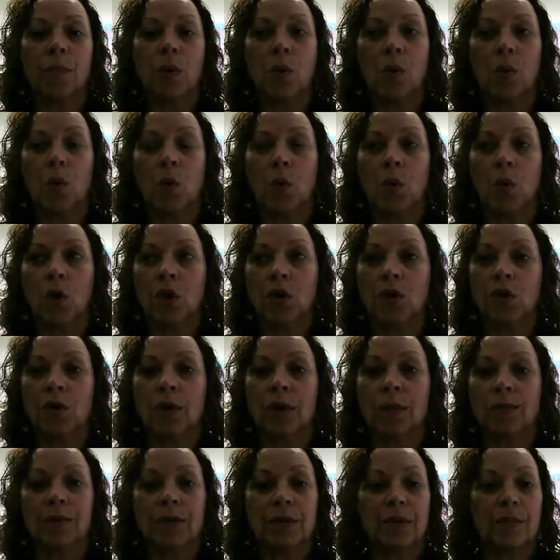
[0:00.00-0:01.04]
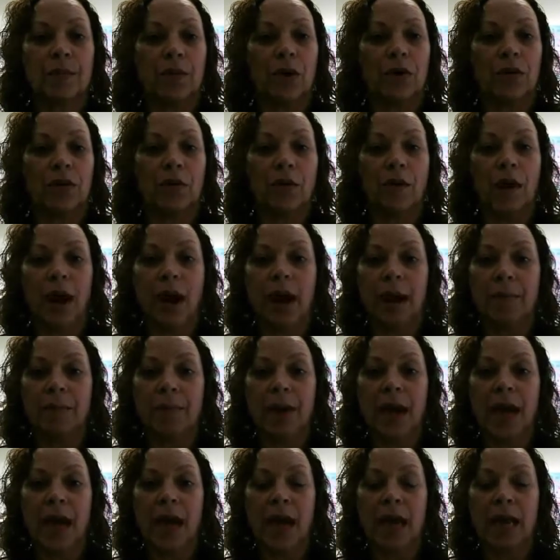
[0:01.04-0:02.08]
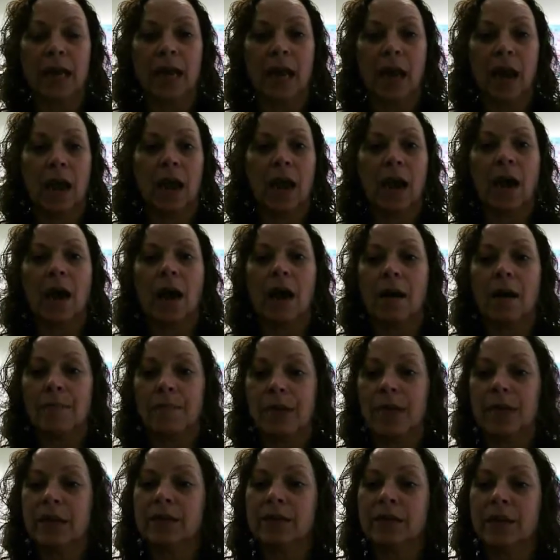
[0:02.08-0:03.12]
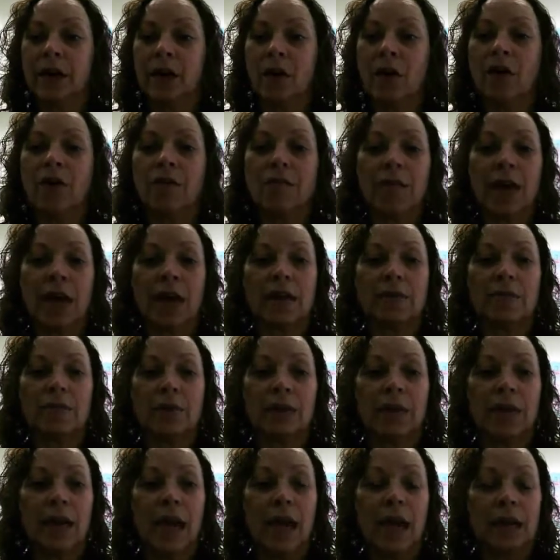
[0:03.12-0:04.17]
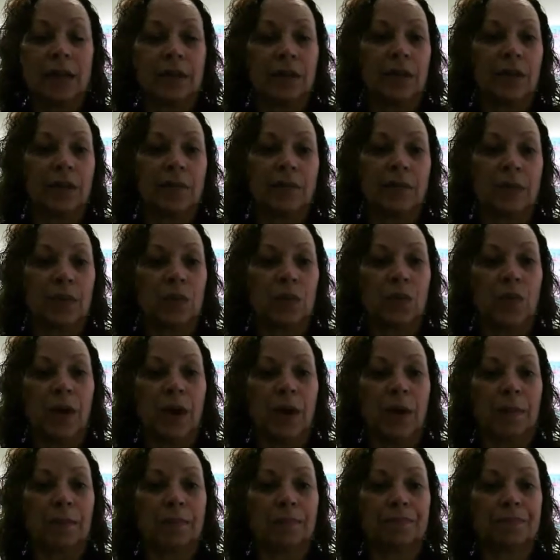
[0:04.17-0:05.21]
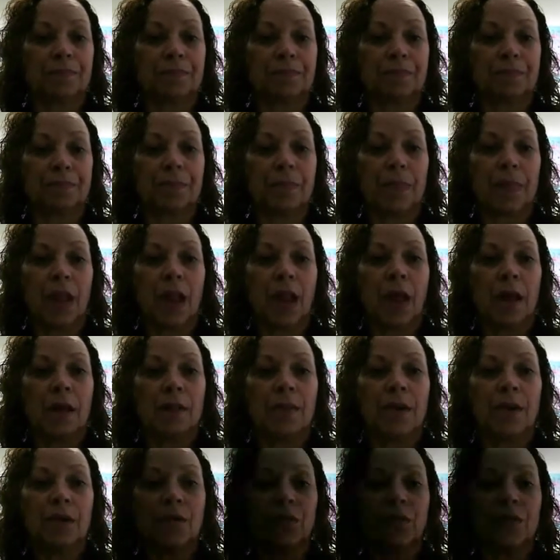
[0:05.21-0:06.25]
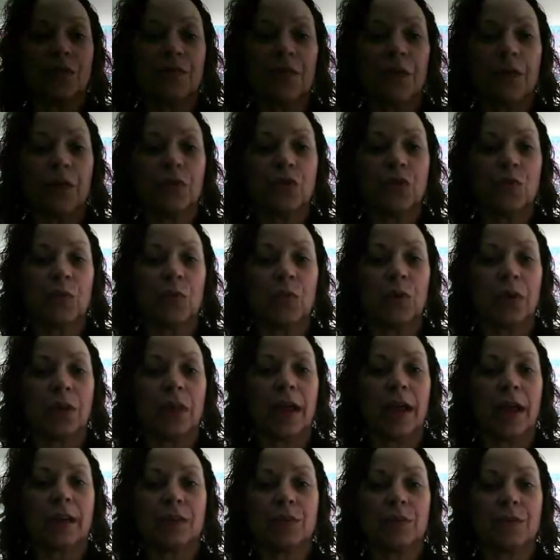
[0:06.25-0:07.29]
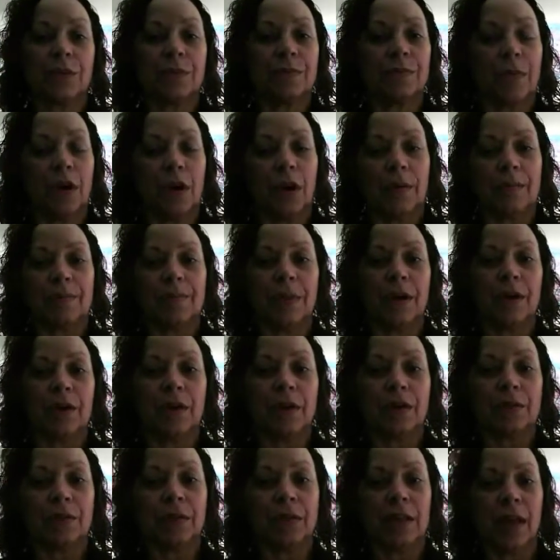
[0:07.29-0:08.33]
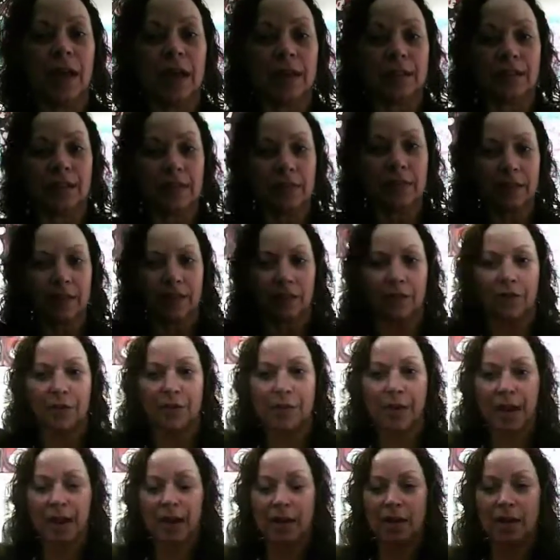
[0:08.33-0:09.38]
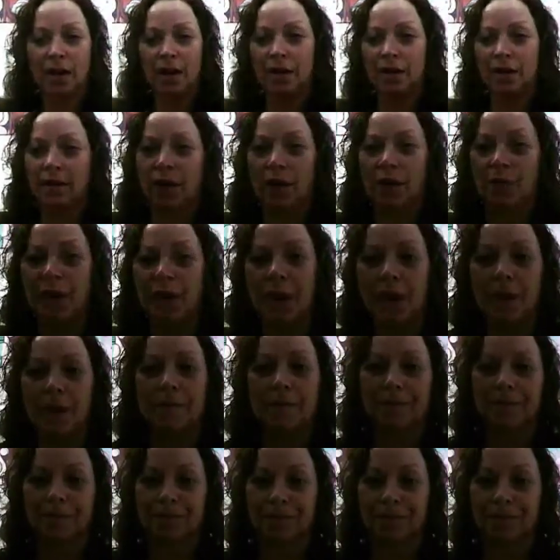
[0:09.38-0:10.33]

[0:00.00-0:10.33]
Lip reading: or you can put them on your iPad, because they are available in iTunes as well. There's the virtual classroom. Oh, there goes the lights. Let's turn them back on. There we go.